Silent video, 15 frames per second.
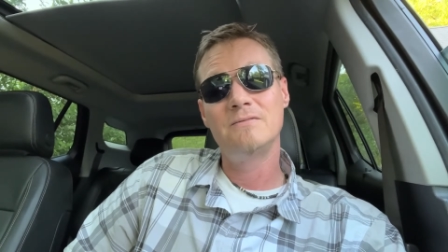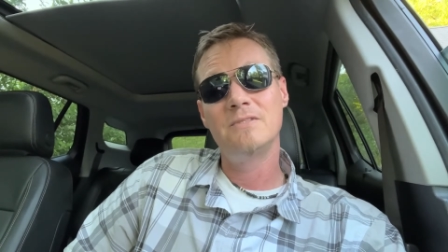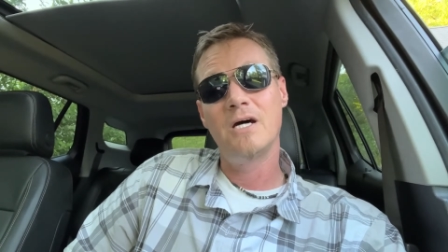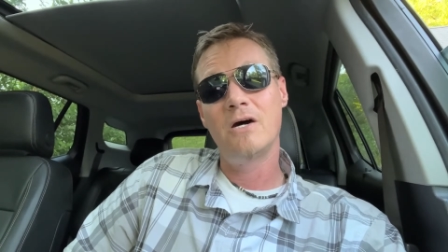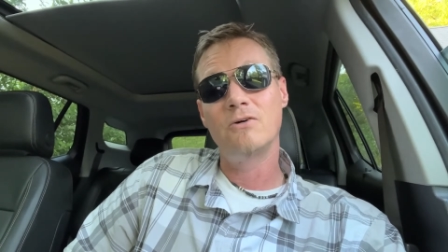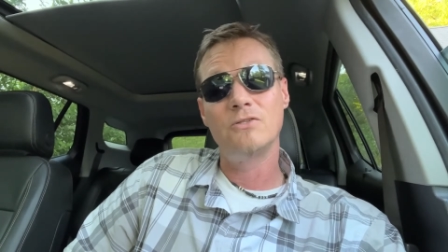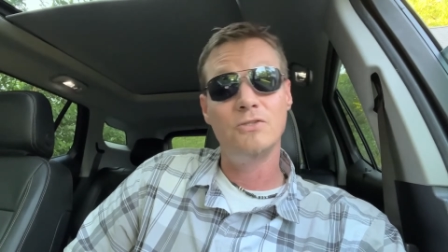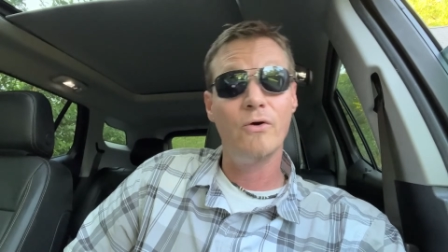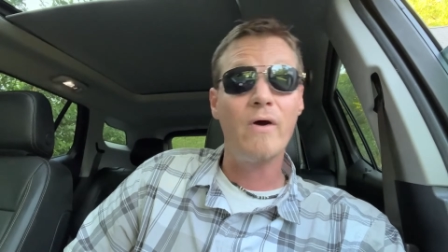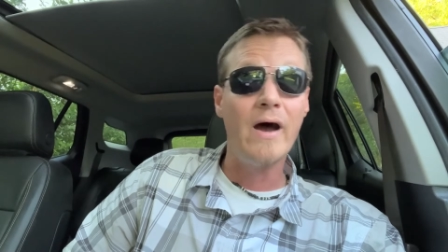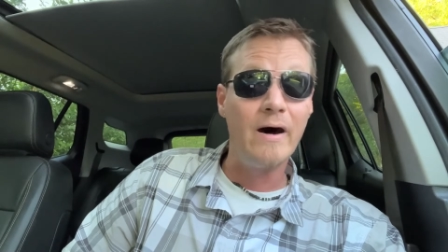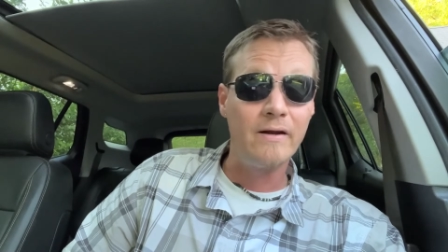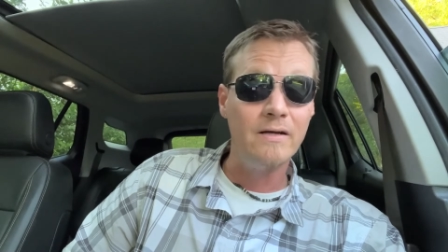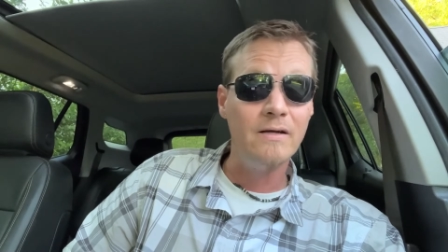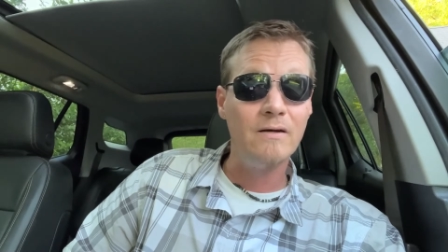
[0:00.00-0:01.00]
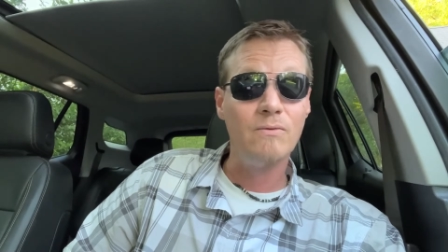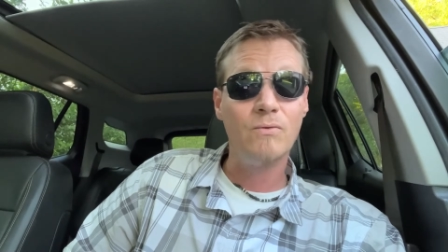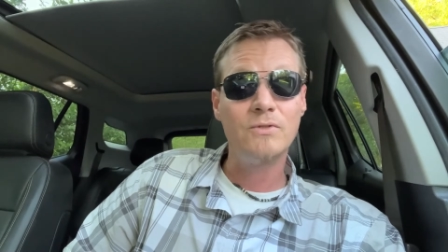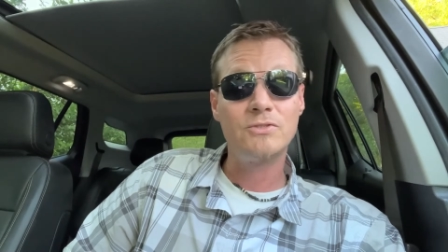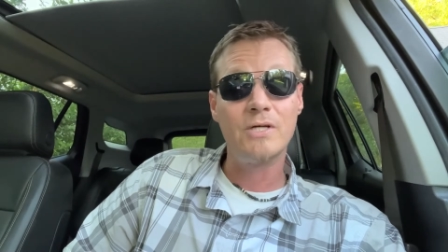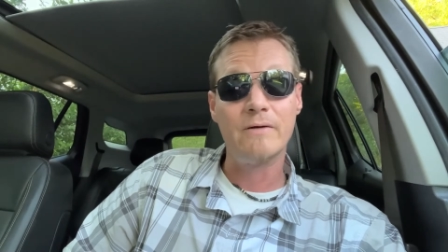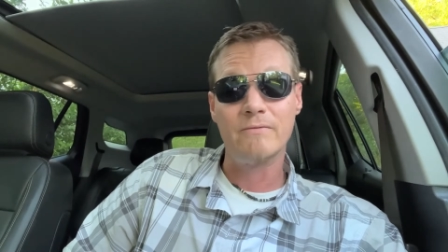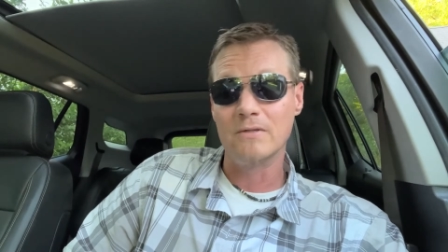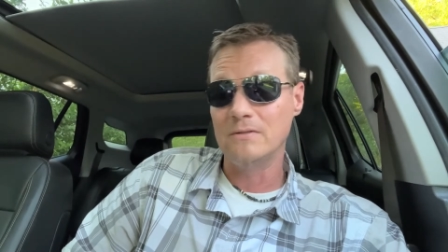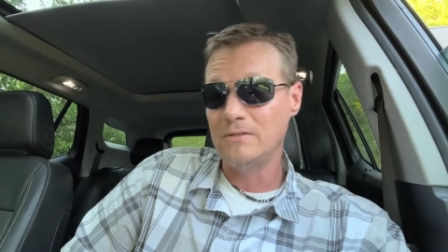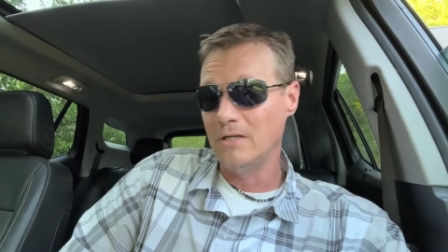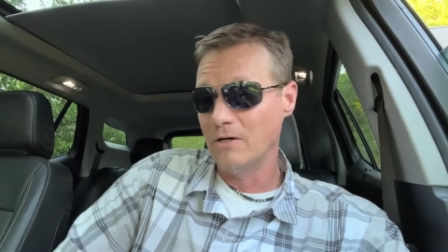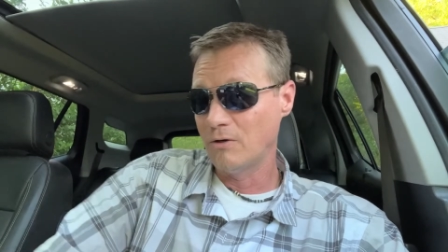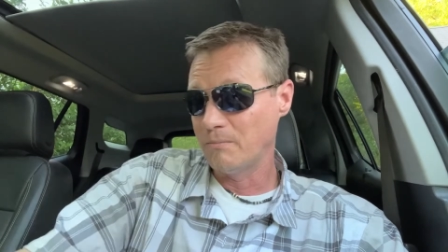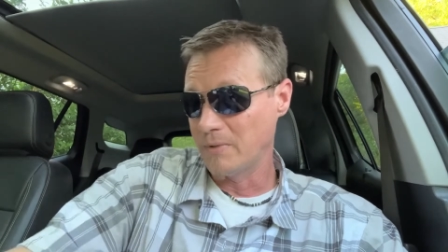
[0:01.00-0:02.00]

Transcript: or you're out of here, whichever, you know.